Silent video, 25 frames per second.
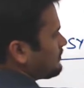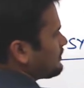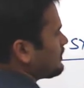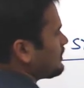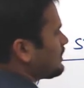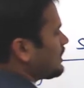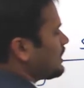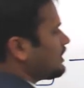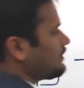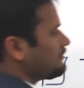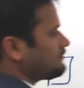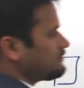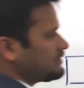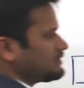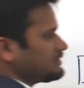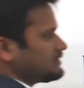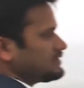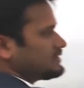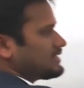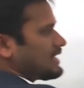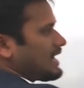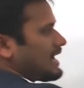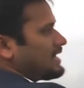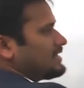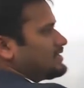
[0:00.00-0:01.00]
After this
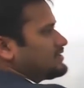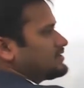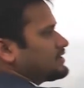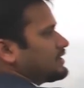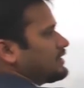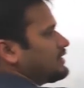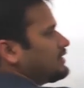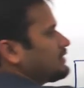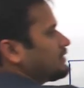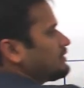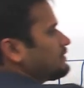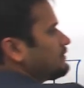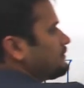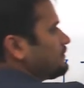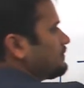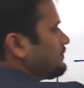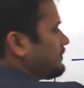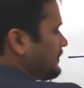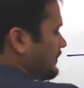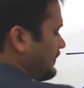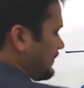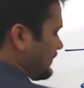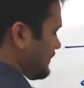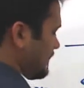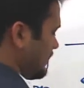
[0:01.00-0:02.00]
handshake,
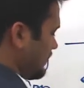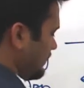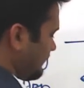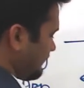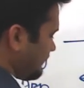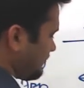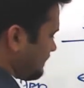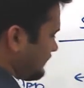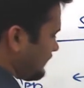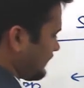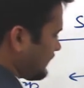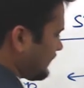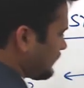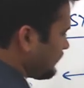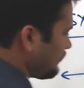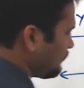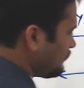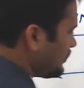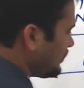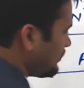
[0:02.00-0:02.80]
we